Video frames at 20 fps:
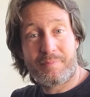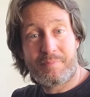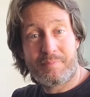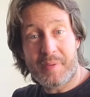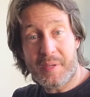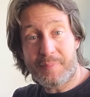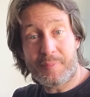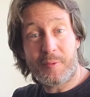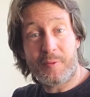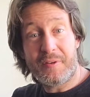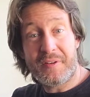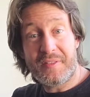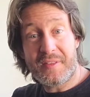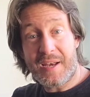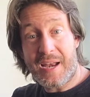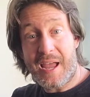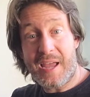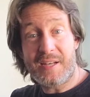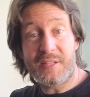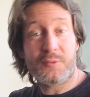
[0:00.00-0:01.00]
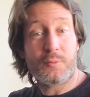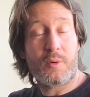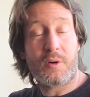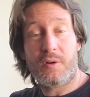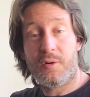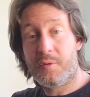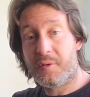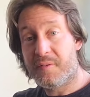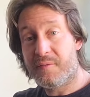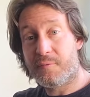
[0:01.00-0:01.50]
people in the 90s
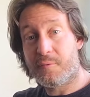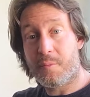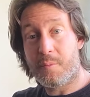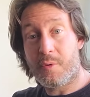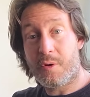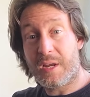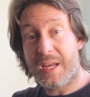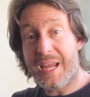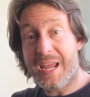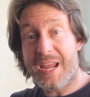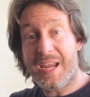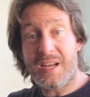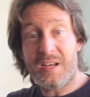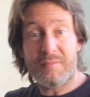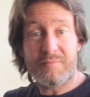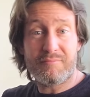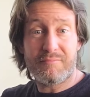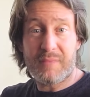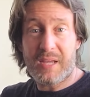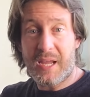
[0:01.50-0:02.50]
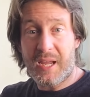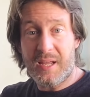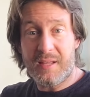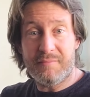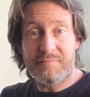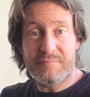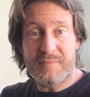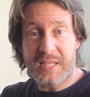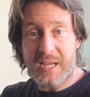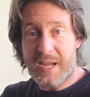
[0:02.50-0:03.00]
were looking for more gain
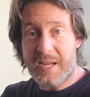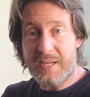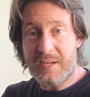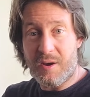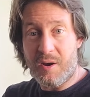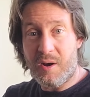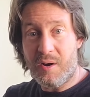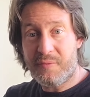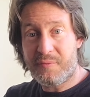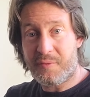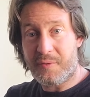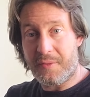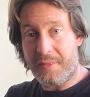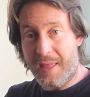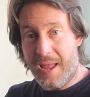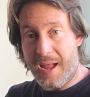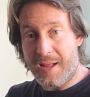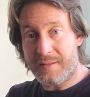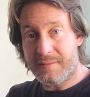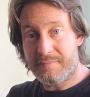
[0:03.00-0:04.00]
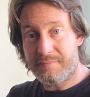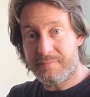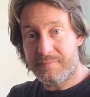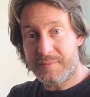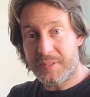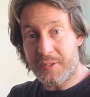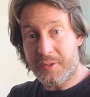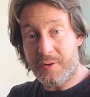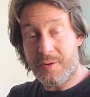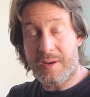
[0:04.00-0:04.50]
and they offer that,
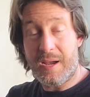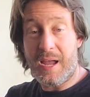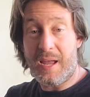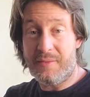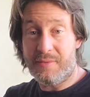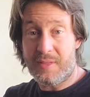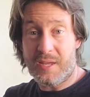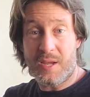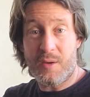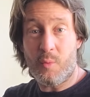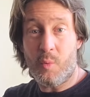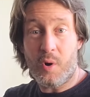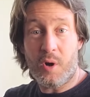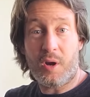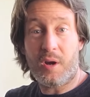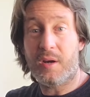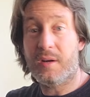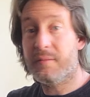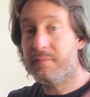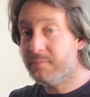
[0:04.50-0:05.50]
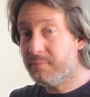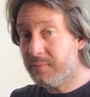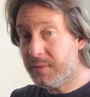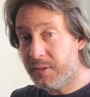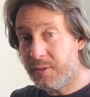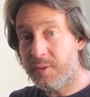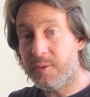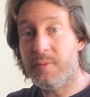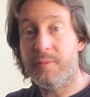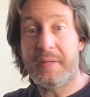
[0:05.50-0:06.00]
and they were,
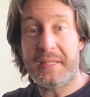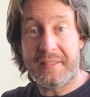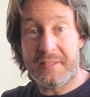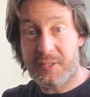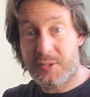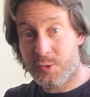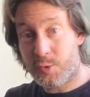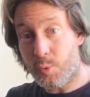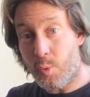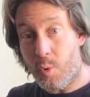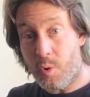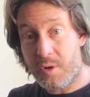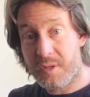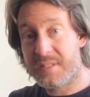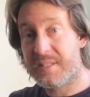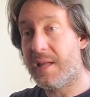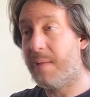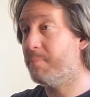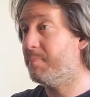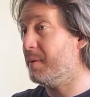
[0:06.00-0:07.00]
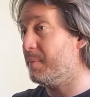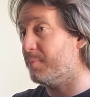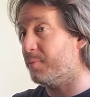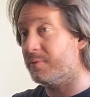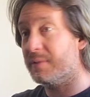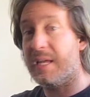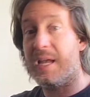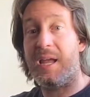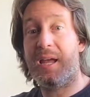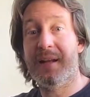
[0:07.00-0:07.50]
in the stores that
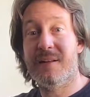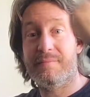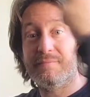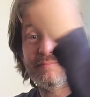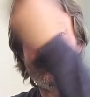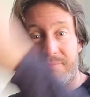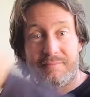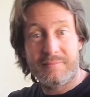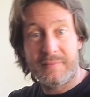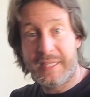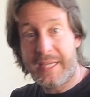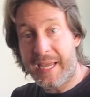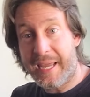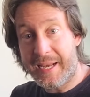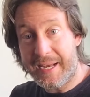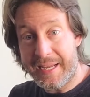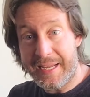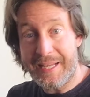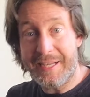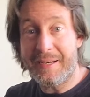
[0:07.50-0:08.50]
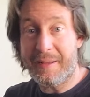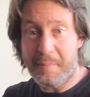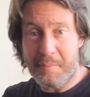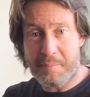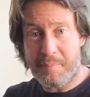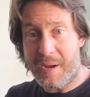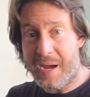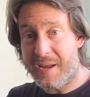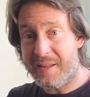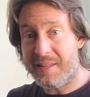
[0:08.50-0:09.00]
people can get in
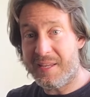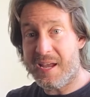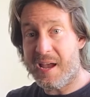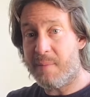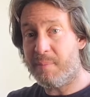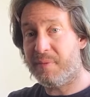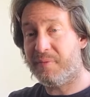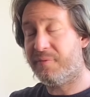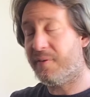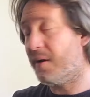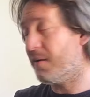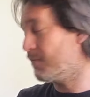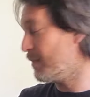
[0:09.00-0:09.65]
and buy the amplifier